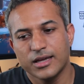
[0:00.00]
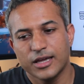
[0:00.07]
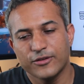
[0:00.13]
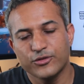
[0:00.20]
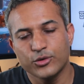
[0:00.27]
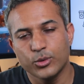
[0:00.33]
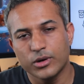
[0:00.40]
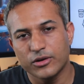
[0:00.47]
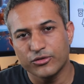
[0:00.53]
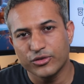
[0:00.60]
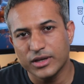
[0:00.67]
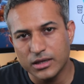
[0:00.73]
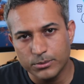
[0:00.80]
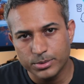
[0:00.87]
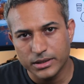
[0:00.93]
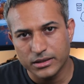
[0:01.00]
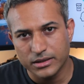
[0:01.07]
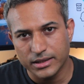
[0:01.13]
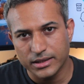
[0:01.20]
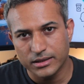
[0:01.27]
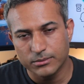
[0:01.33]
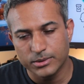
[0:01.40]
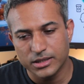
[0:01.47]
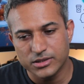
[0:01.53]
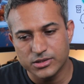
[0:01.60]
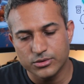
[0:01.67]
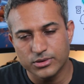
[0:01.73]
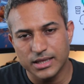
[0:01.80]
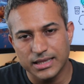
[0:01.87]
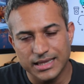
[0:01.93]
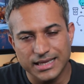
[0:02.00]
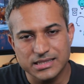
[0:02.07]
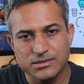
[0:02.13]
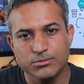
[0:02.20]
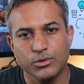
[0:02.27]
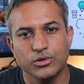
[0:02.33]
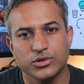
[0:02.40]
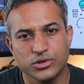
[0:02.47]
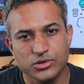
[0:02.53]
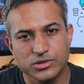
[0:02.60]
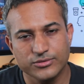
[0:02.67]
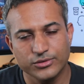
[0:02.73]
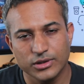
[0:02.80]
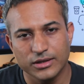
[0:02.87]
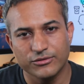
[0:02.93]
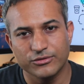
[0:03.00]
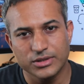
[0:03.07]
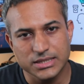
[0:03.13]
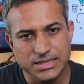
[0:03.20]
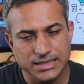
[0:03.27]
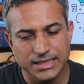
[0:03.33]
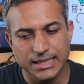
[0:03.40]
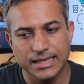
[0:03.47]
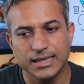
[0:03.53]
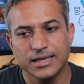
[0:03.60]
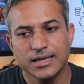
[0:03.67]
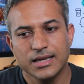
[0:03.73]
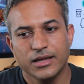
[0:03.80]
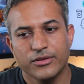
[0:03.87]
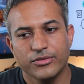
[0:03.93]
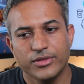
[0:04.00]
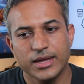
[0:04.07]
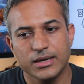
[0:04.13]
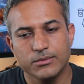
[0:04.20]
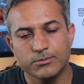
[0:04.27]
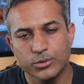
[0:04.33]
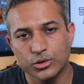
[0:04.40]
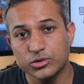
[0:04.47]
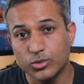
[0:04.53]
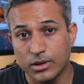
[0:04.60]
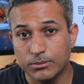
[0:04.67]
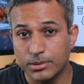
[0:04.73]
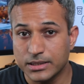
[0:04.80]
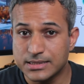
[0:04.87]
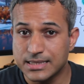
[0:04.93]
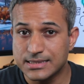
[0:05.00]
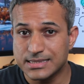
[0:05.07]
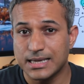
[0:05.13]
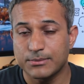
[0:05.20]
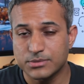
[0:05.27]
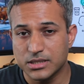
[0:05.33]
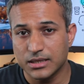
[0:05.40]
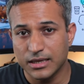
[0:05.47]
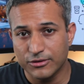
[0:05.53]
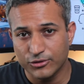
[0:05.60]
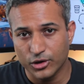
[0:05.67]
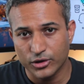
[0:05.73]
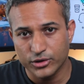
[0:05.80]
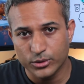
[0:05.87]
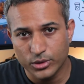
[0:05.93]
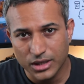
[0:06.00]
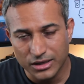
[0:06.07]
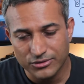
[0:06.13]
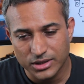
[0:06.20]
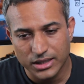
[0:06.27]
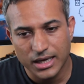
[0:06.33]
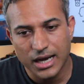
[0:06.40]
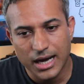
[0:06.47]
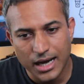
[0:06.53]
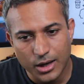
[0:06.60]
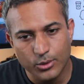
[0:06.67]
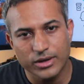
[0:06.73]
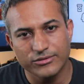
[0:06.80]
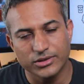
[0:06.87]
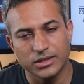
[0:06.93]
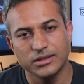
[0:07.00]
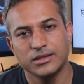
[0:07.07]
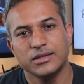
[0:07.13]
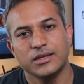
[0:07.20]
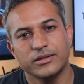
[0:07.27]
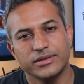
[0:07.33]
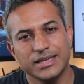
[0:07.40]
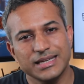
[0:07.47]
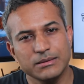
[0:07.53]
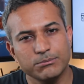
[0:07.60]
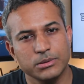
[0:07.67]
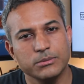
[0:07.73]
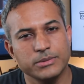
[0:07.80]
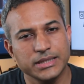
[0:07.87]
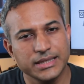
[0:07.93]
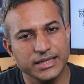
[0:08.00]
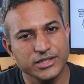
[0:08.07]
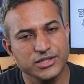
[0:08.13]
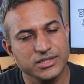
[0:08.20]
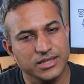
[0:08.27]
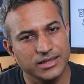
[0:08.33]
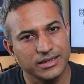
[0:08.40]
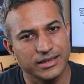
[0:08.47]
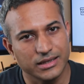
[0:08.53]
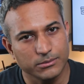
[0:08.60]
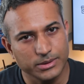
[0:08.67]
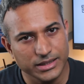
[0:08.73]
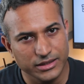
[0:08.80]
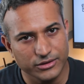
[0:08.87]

If you want a fingerprint reader because you think that's more useful and versatile then both OnePlus and Samsung have got you covered. However, their implementations are a little bit